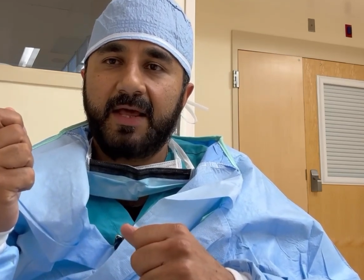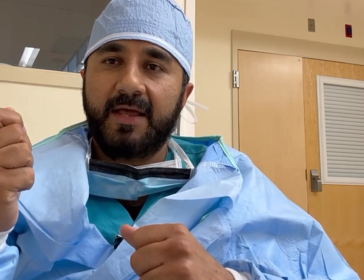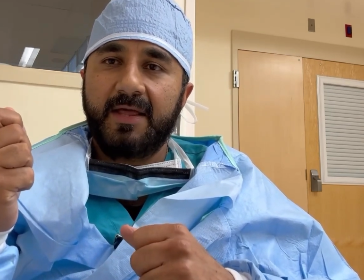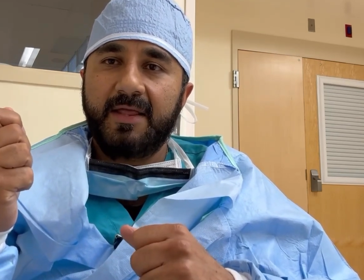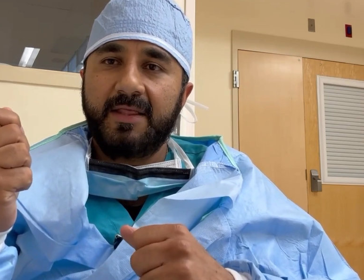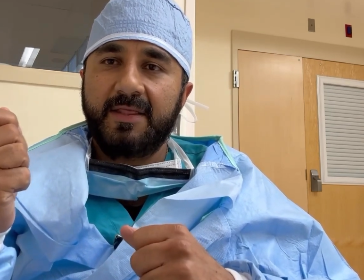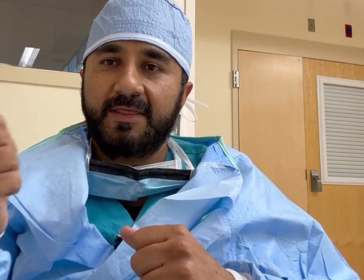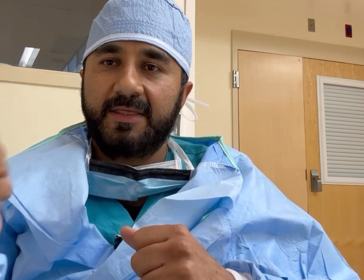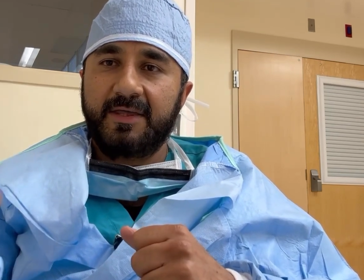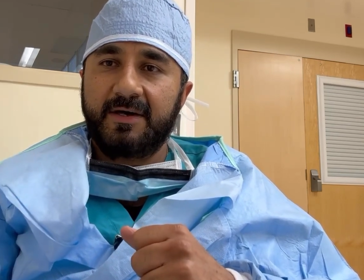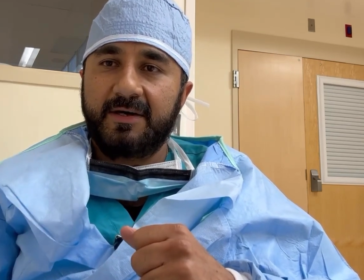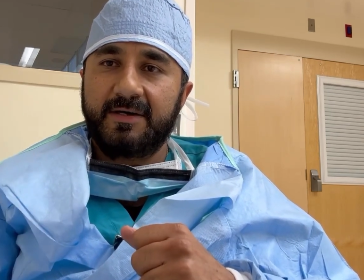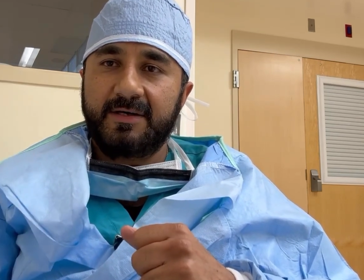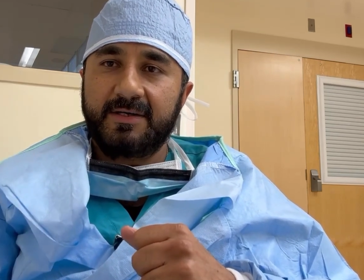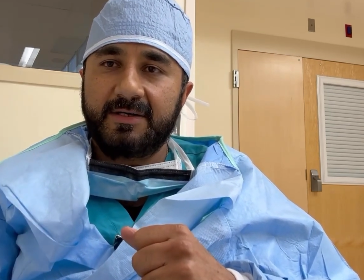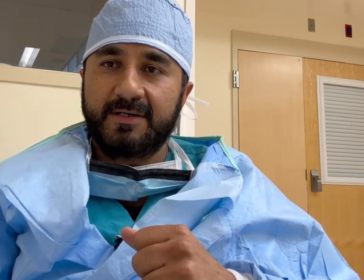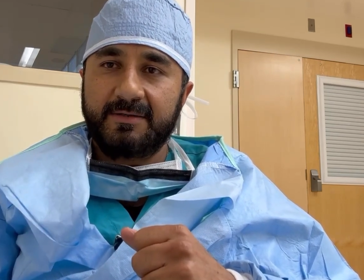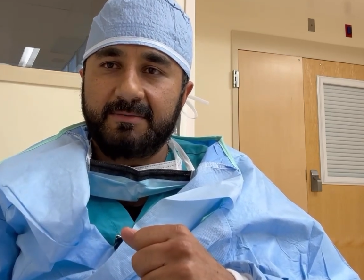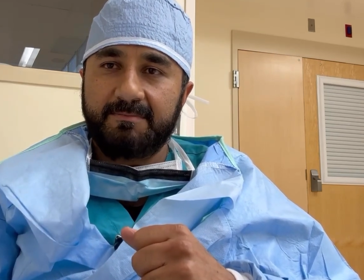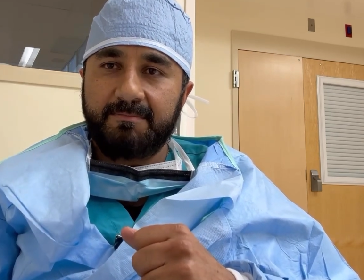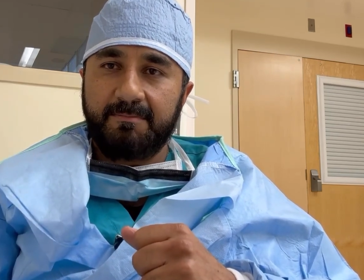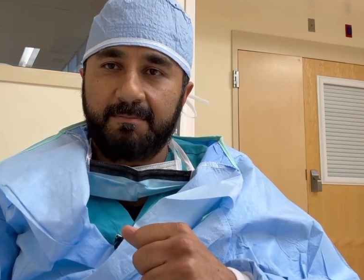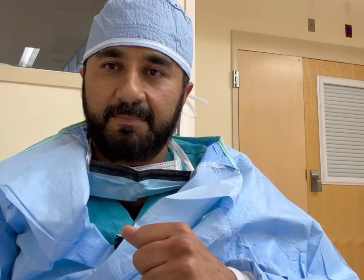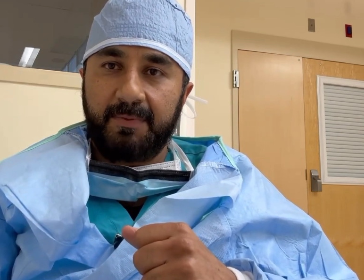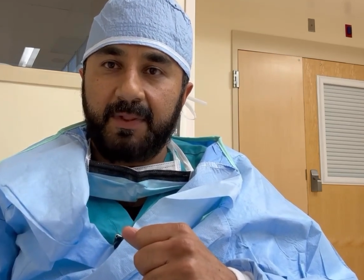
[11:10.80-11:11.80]

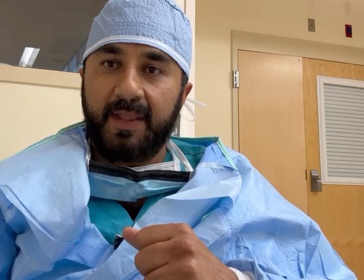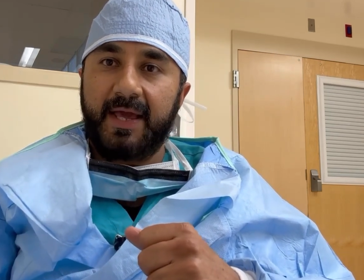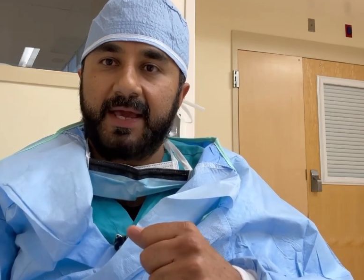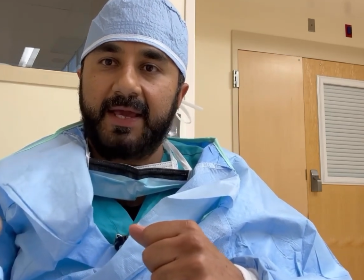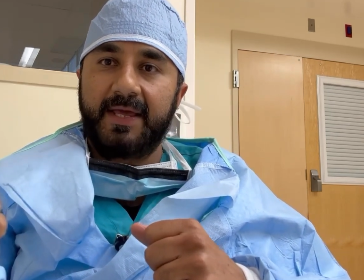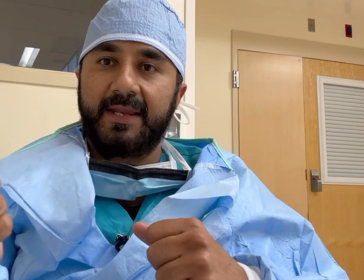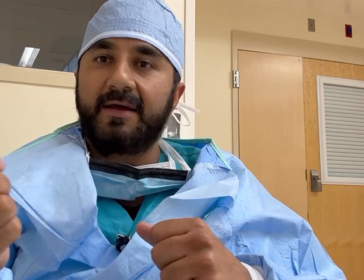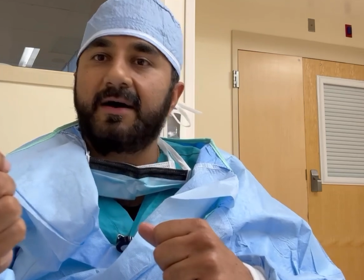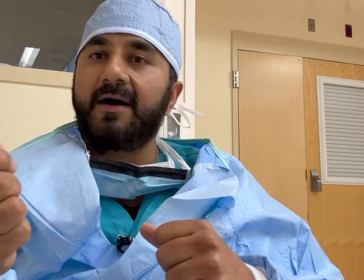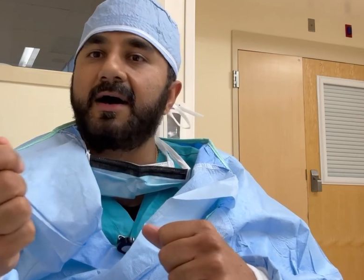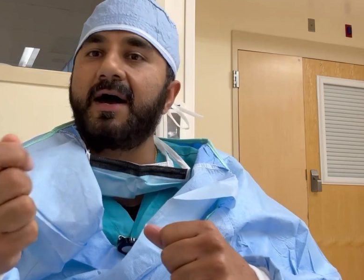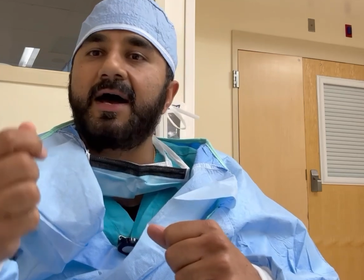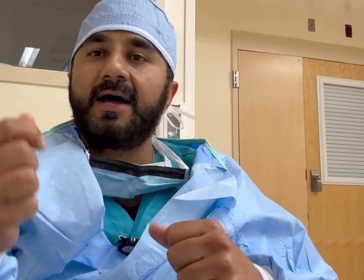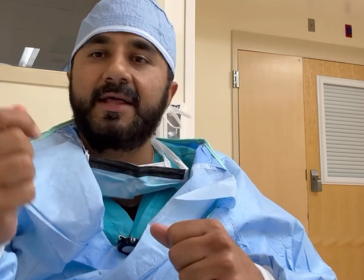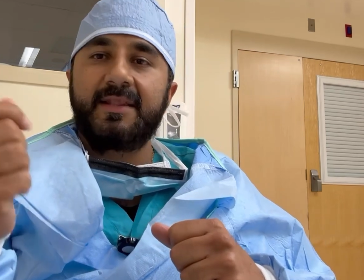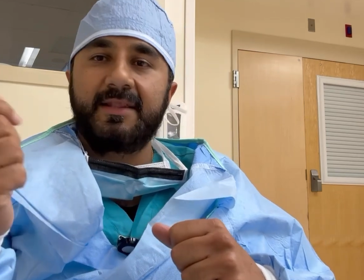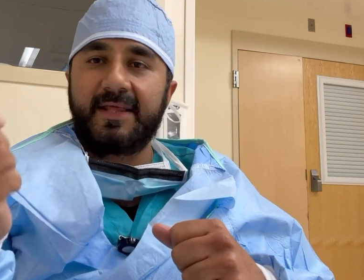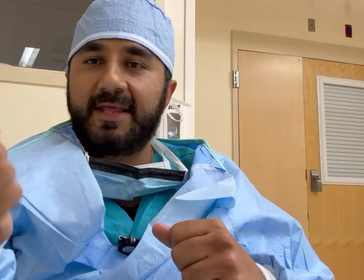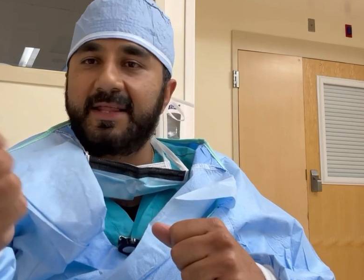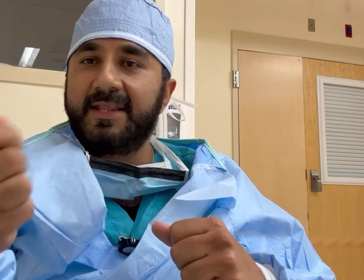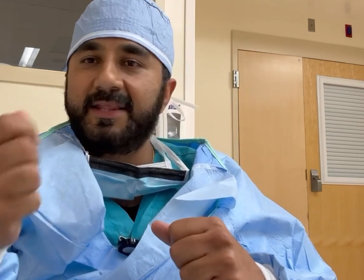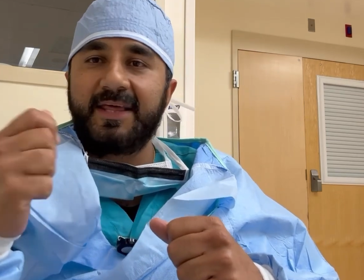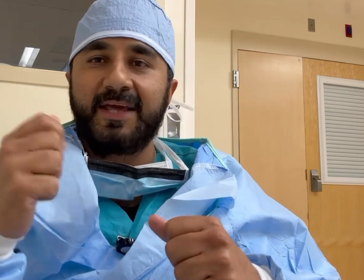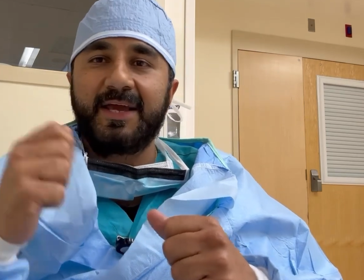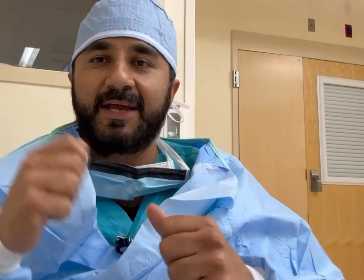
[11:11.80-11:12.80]
blade and
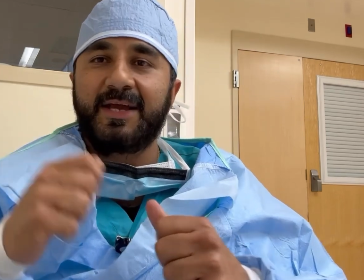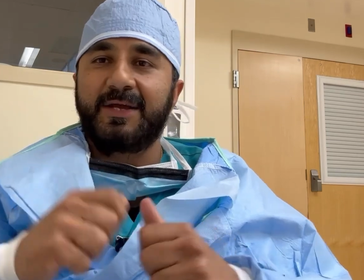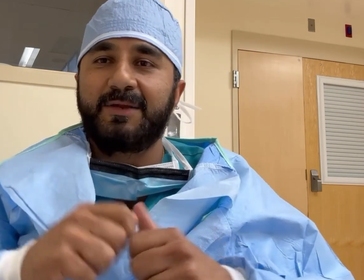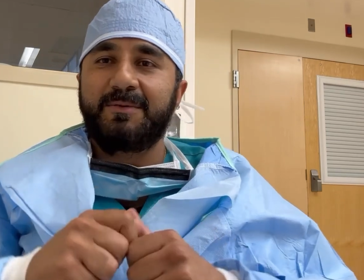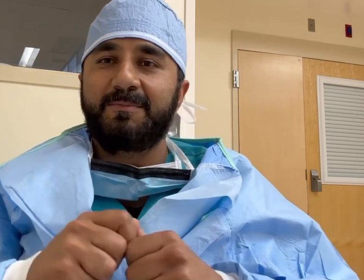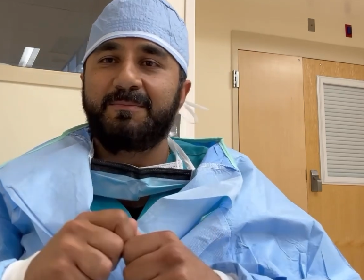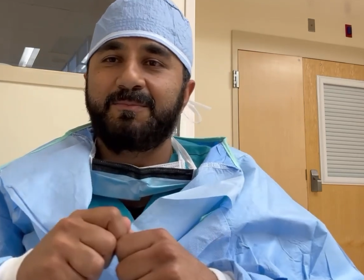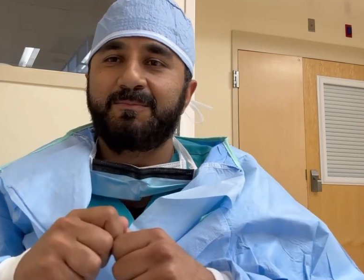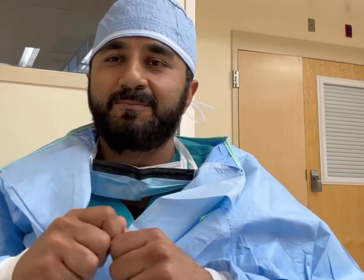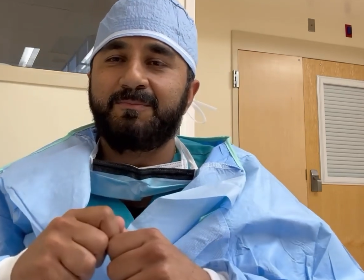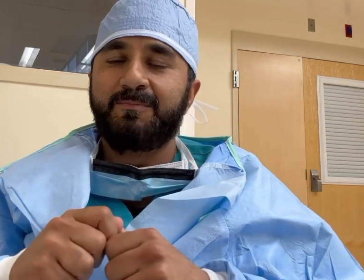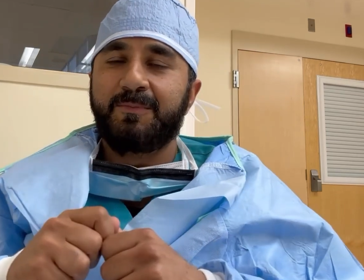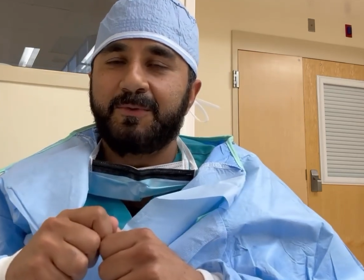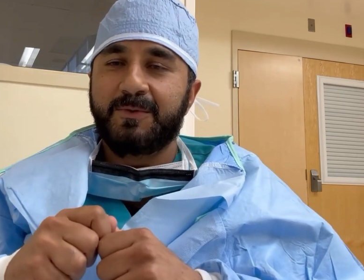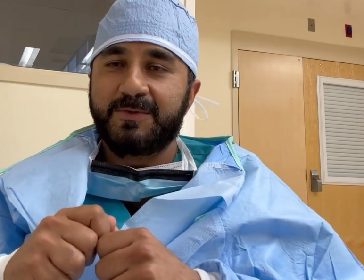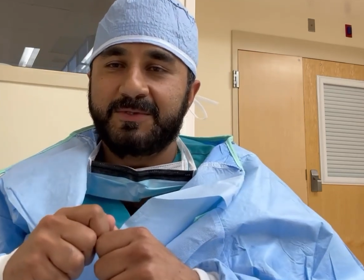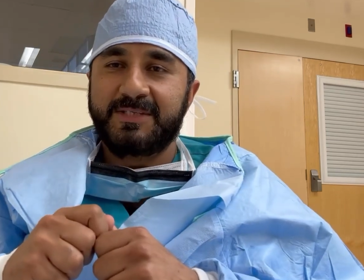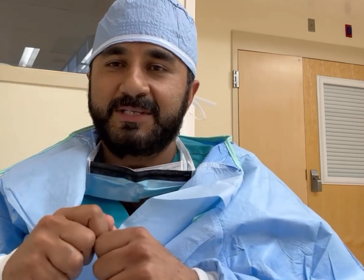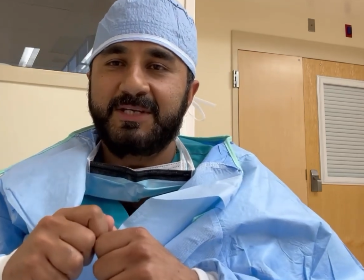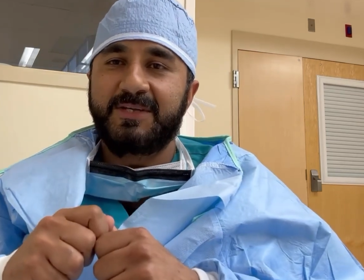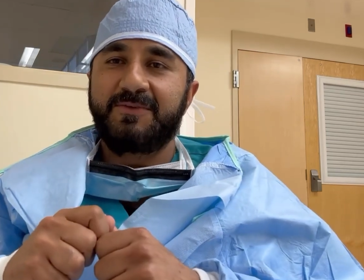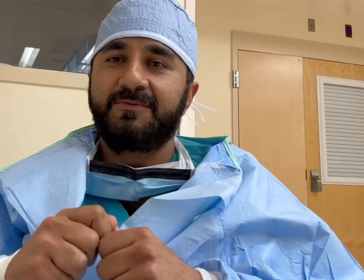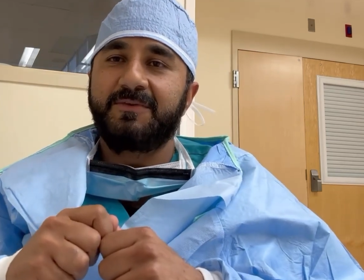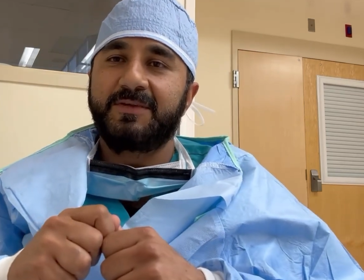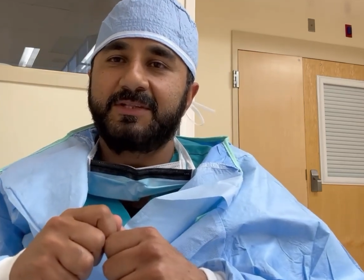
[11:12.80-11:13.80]
then they can
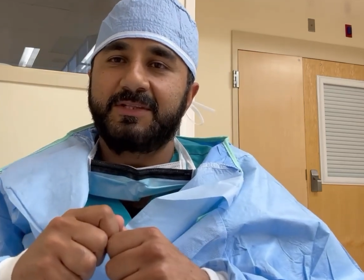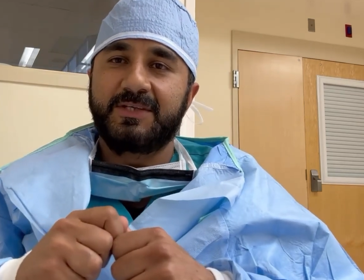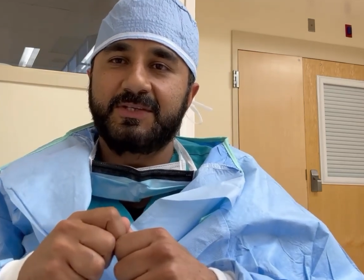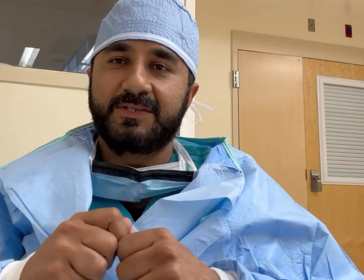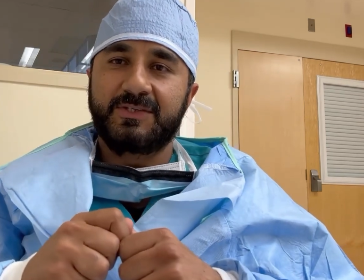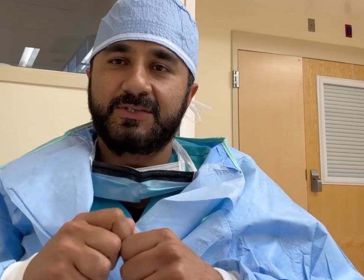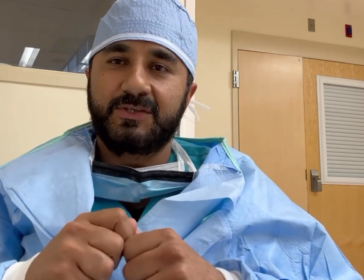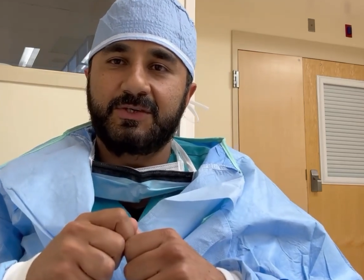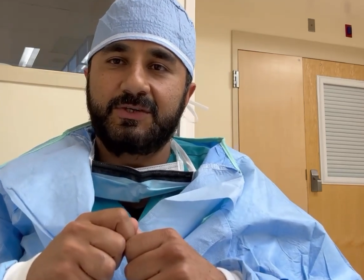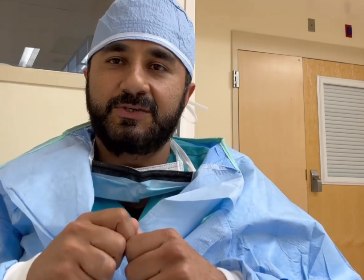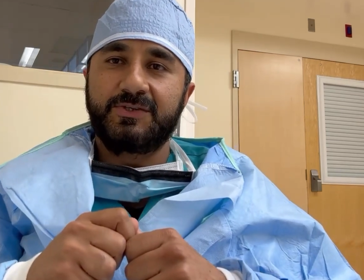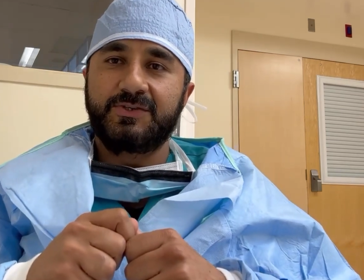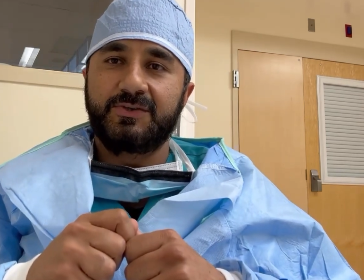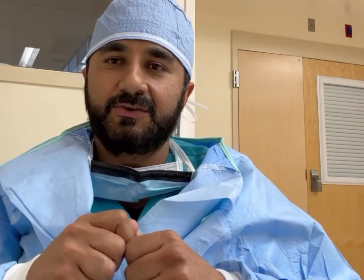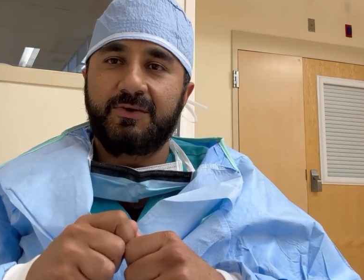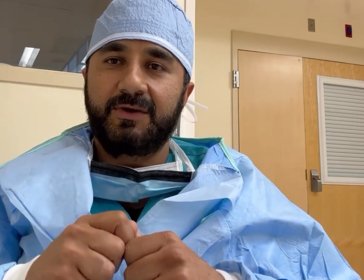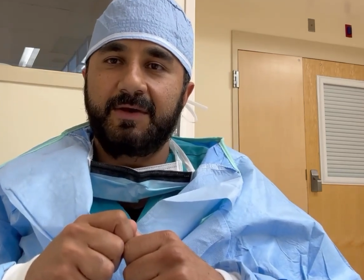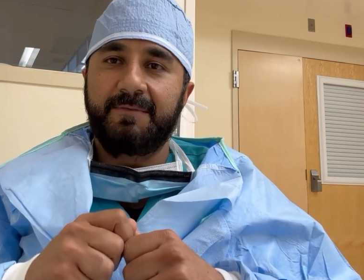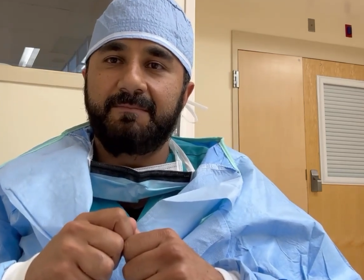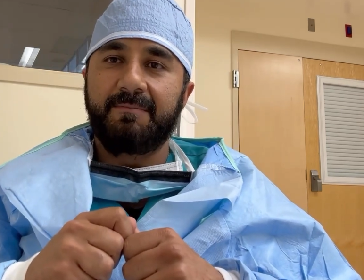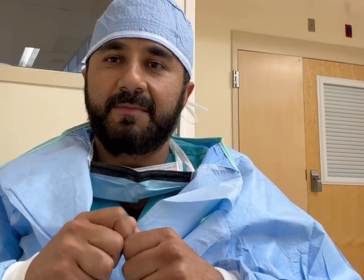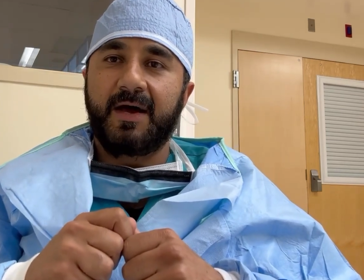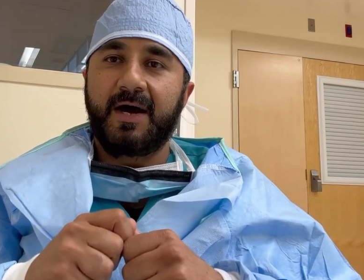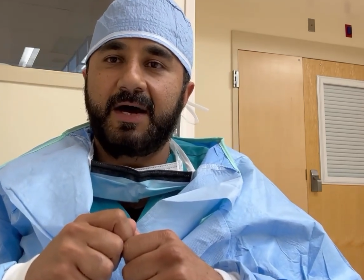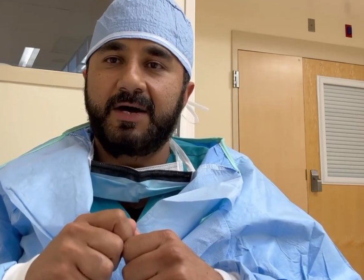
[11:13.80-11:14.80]
proceed with the surgery.